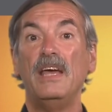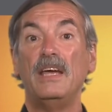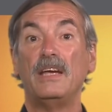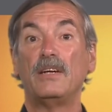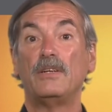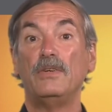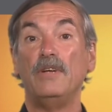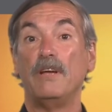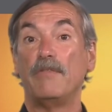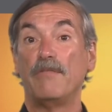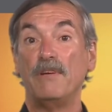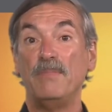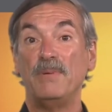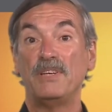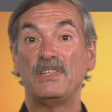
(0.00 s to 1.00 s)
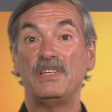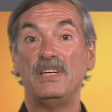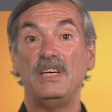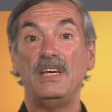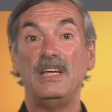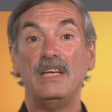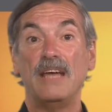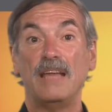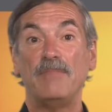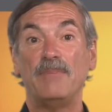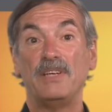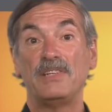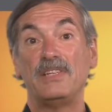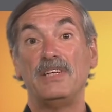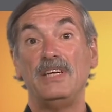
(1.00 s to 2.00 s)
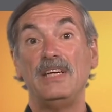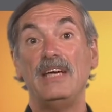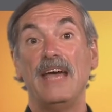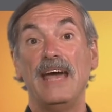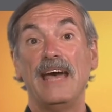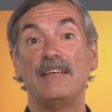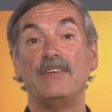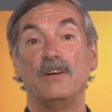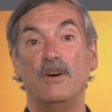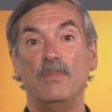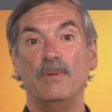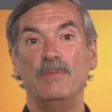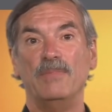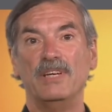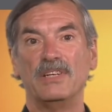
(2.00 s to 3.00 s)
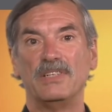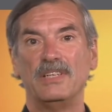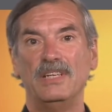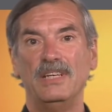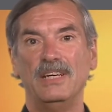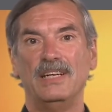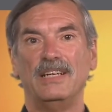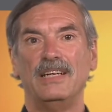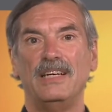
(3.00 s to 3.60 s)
including FreeBSD, NetBSD, and OpenBSD.